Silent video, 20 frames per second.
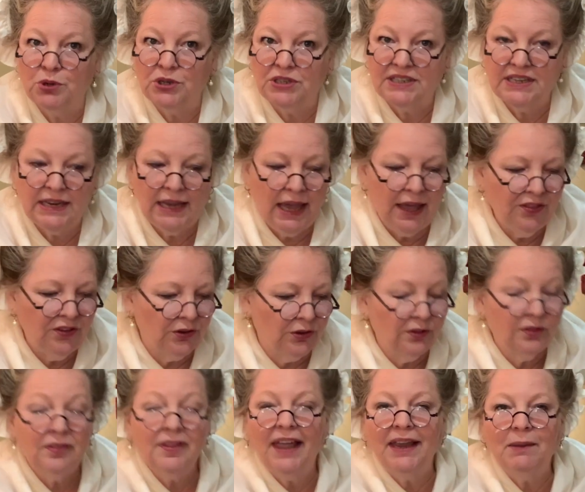put
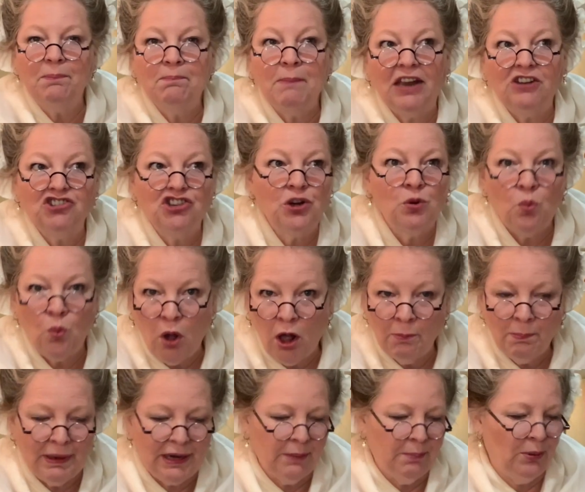together, like matching
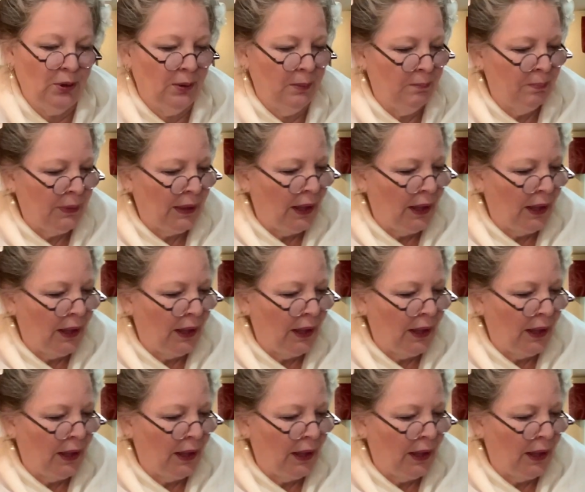wallpaper.